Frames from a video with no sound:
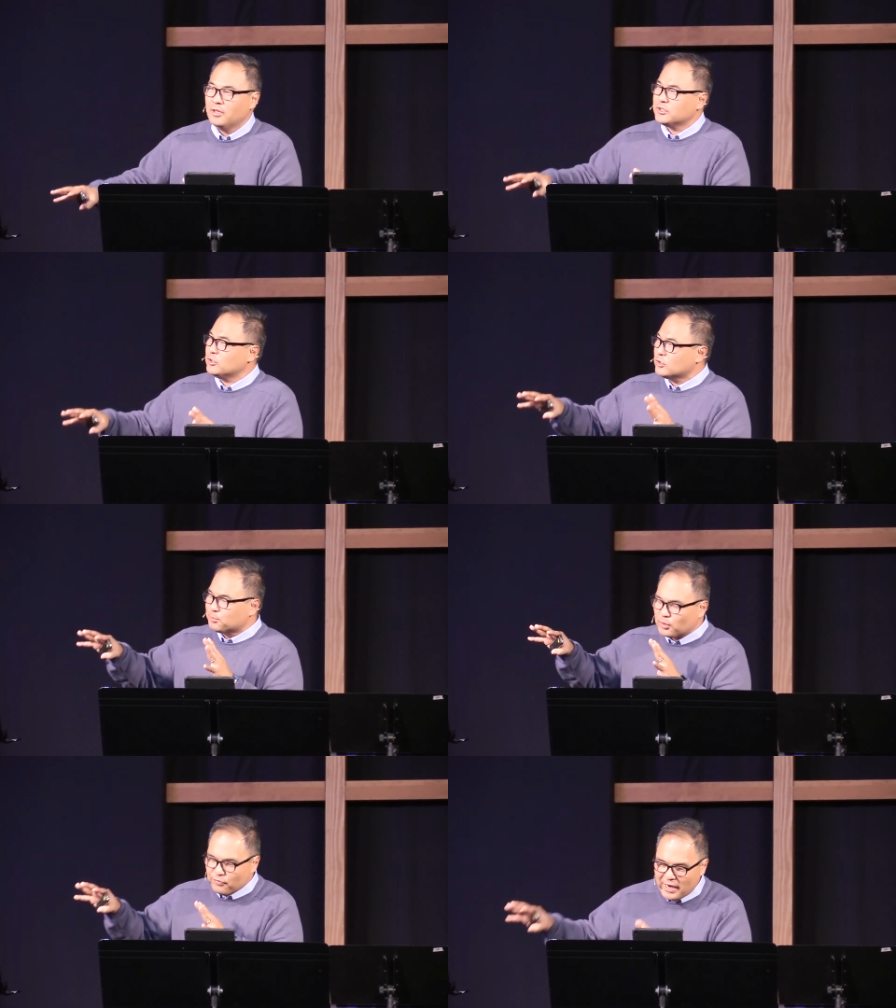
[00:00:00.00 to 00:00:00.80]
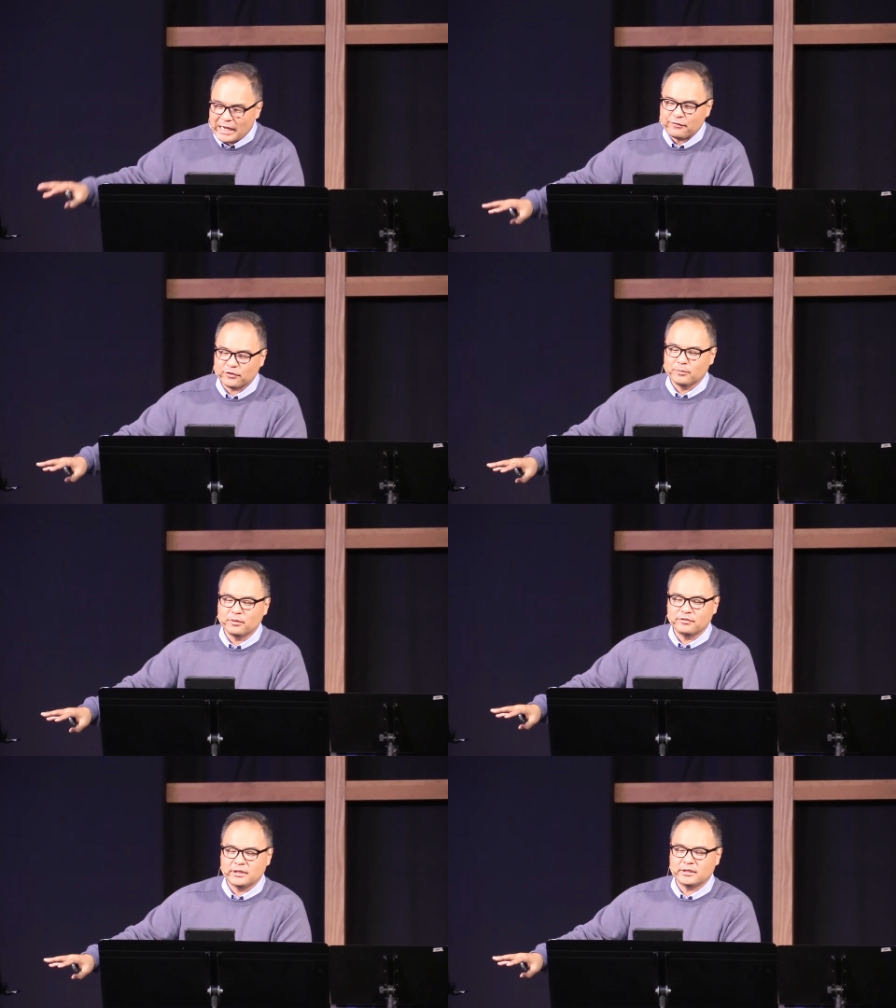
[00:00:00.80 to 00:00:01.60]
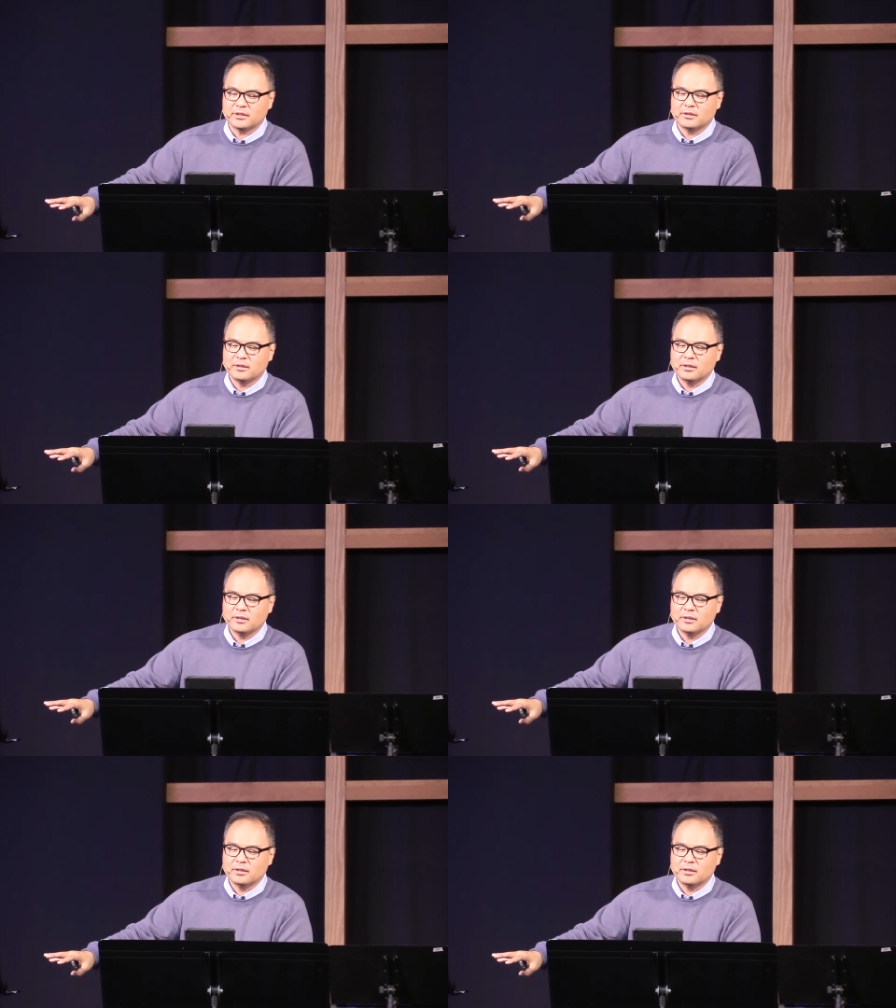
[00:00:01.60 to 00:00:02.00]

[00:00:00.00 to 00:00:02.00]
still to provide for him if needed.